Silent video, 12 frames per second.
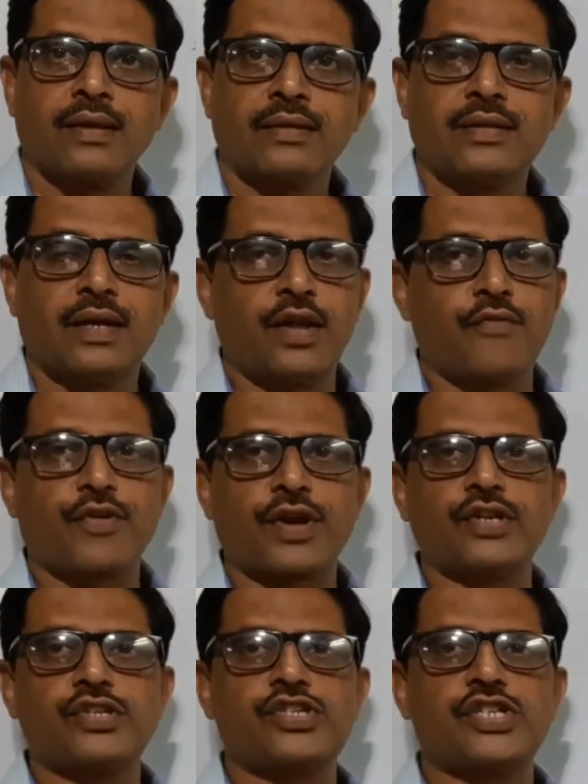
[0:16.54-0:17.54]
the
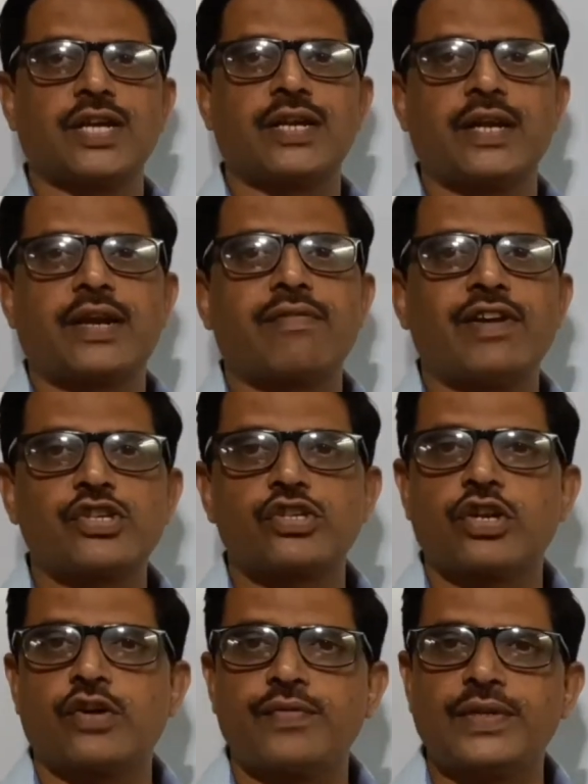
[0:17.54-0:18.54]
differential
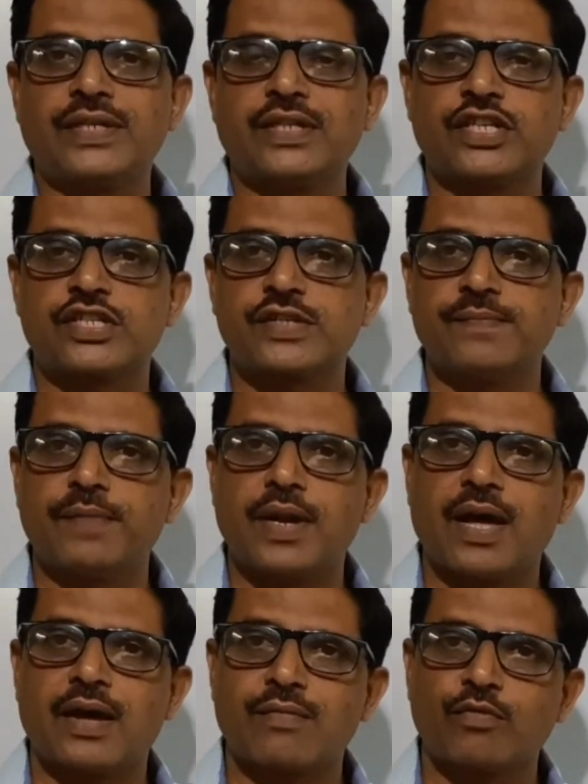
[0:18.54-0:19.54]
equation of linear simple
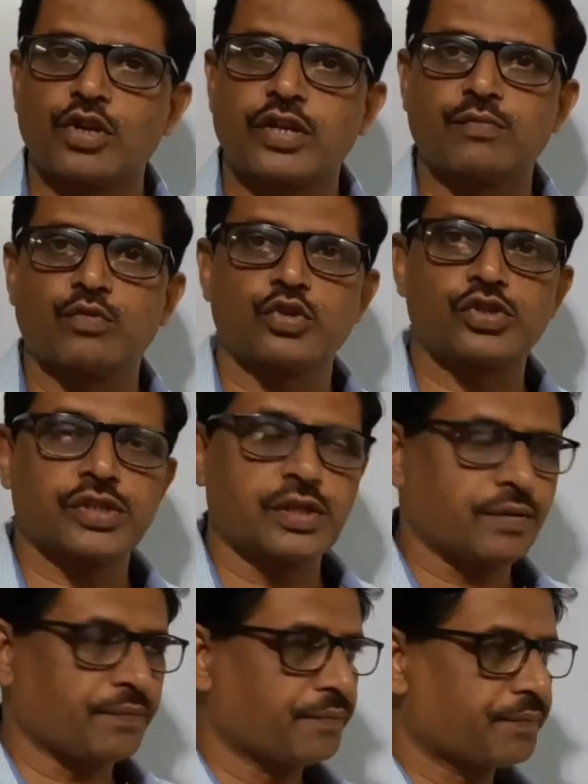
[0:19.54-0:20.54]
harmonic
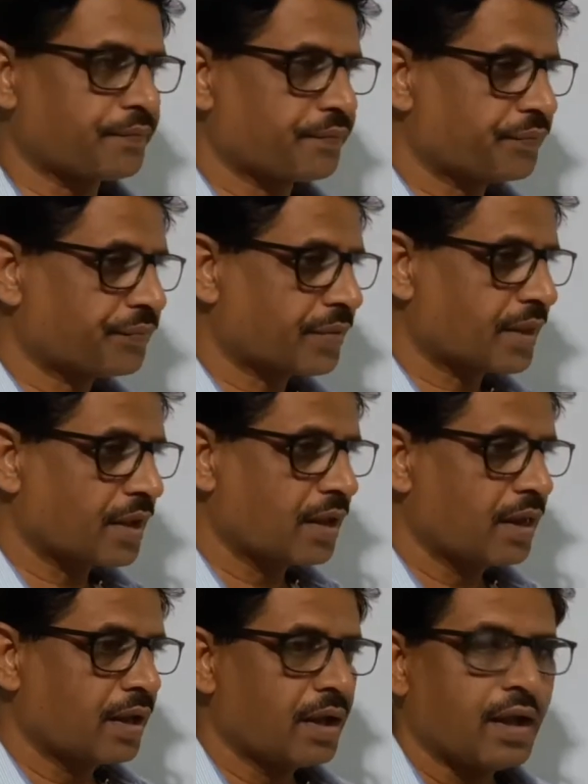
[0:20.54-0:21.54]
motion
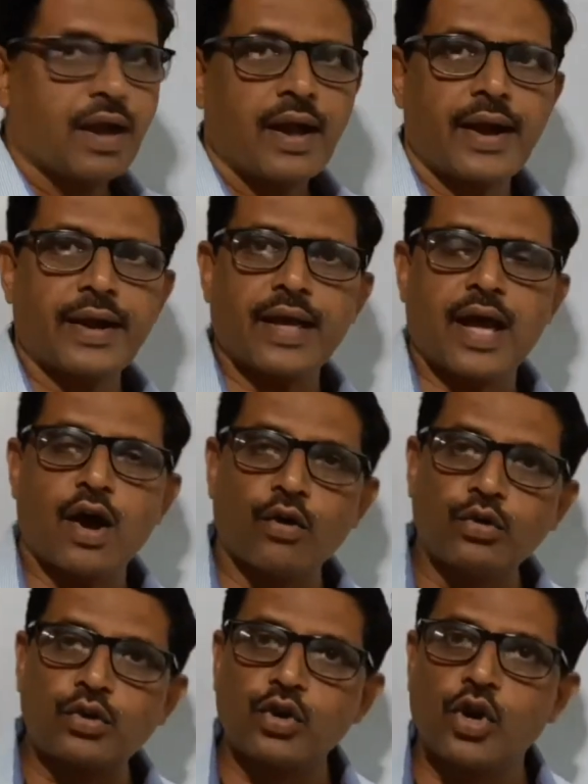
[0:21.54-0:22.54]
and
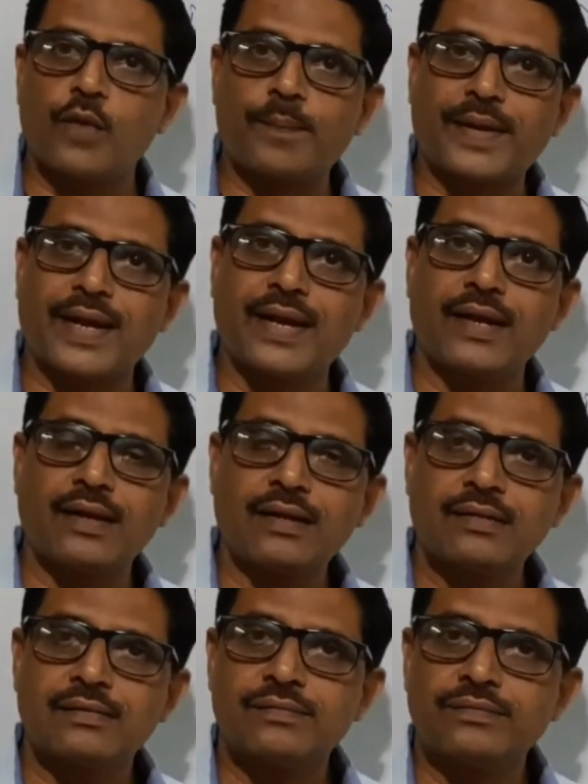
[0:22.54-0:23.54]
how to
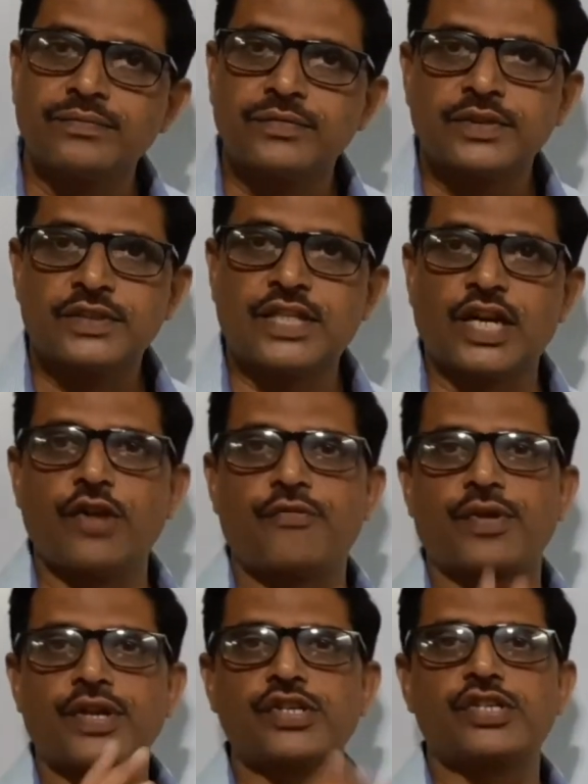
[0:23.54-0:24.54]
obtain the
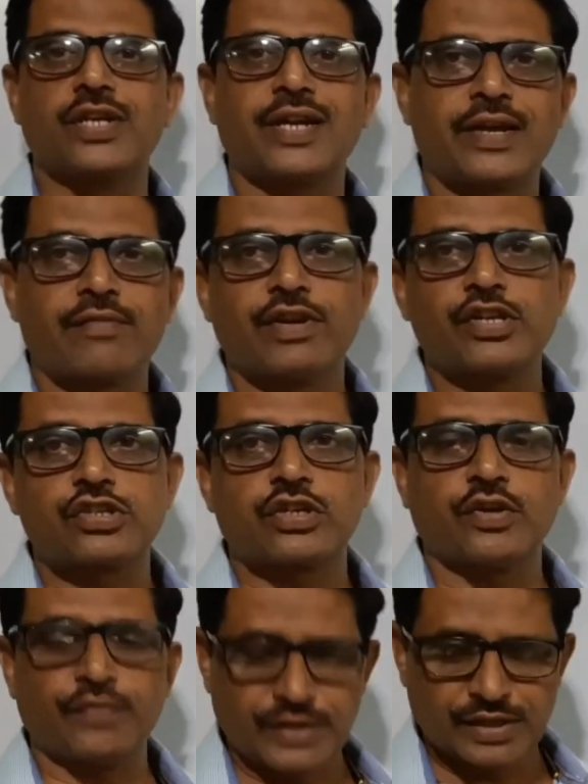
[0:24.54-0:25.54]
differential equation
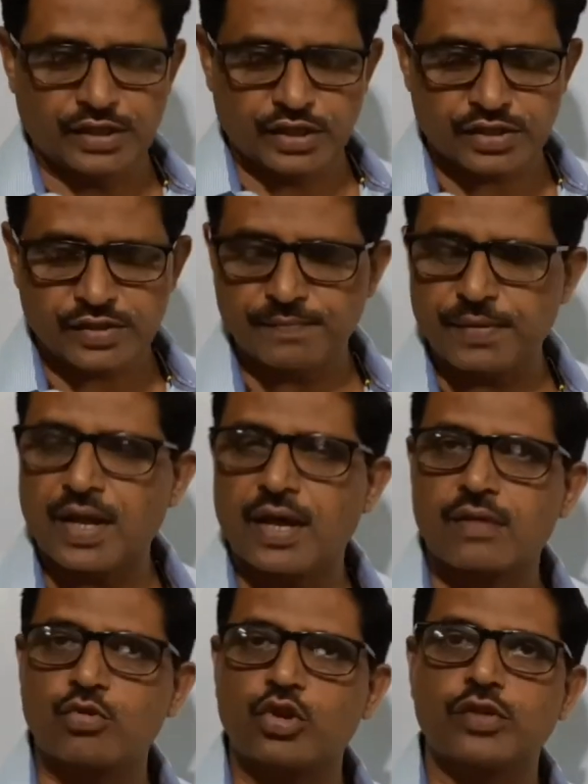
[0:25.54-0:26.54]
of linear simple
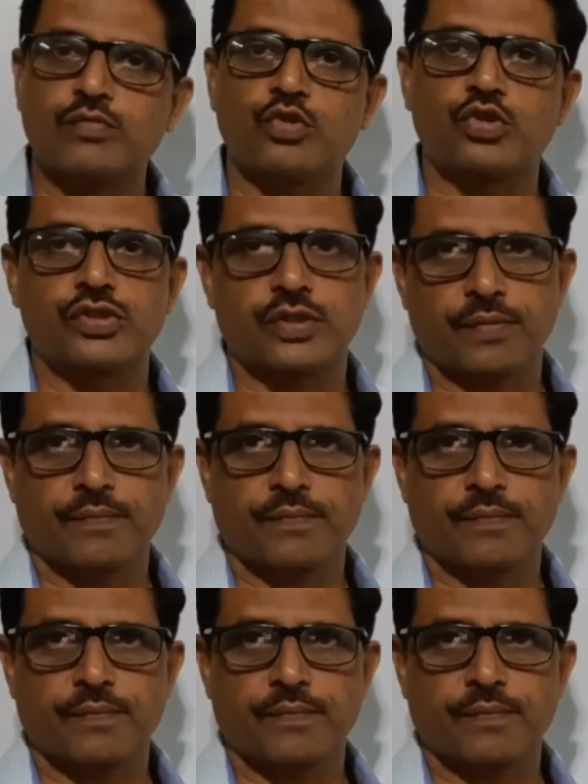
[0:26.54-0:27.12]
harmonic motion.